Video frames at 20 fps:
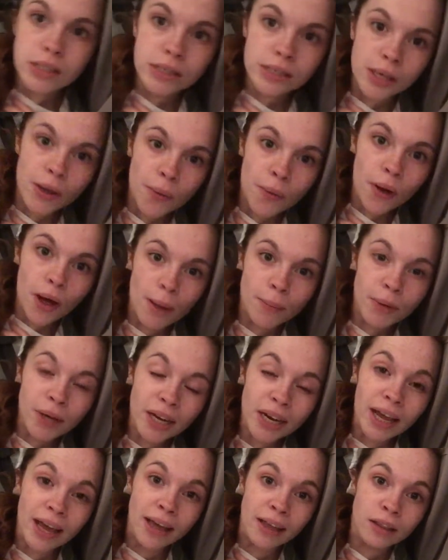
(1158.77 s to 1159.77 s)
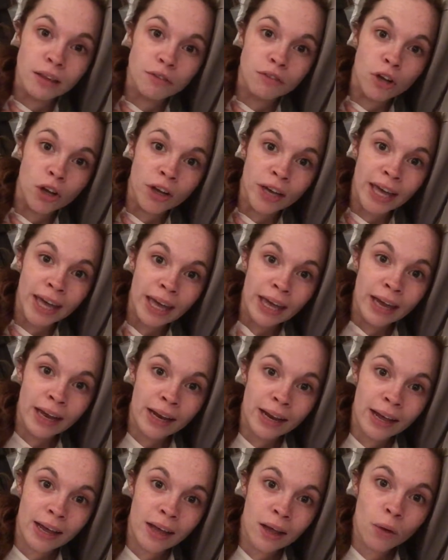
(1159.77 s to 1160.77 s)
So I'm going to end the vlog here
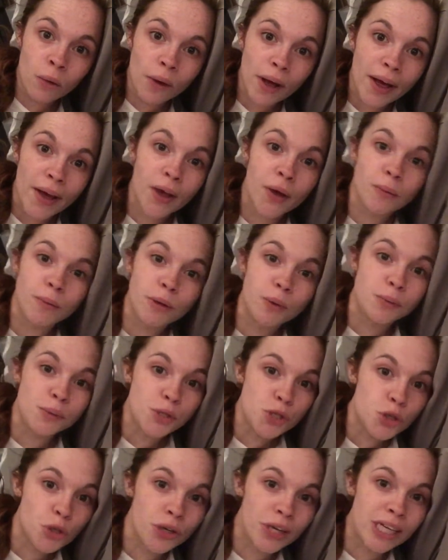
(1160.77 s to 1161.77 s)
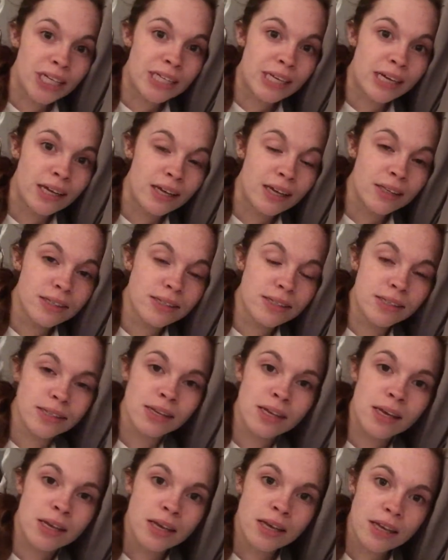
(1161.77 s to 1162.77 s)
now. I hope you enjoyed it.
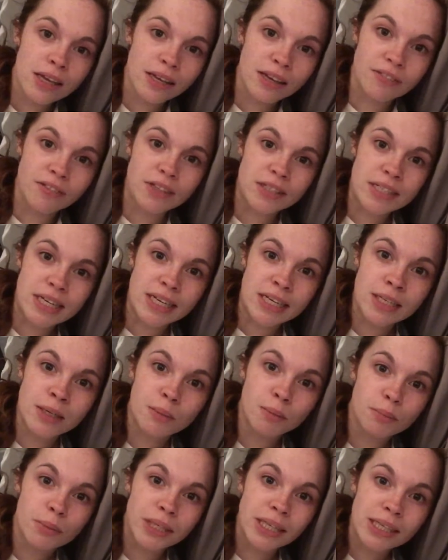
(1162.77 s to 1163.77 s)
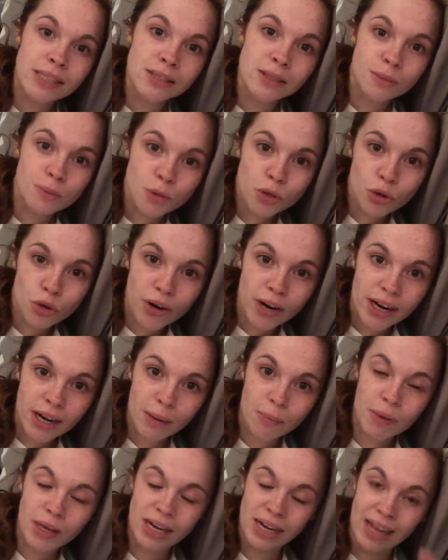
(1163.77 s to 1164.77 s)
If you did, please
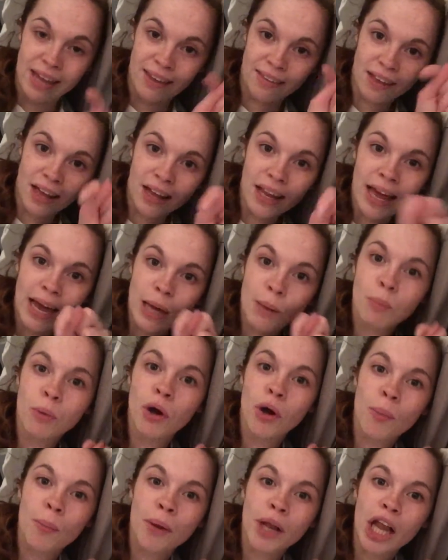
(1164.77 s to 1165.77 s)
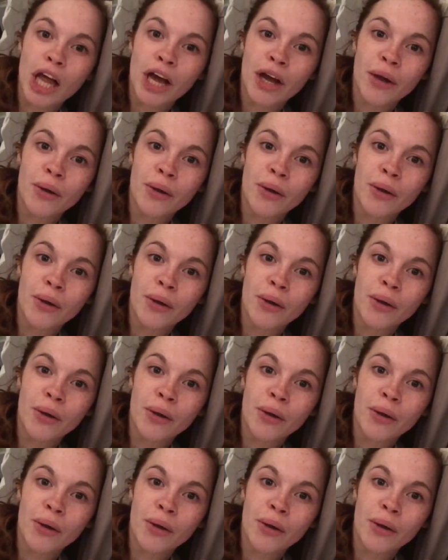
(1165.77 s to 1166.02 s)
subscribe and hit that like button below.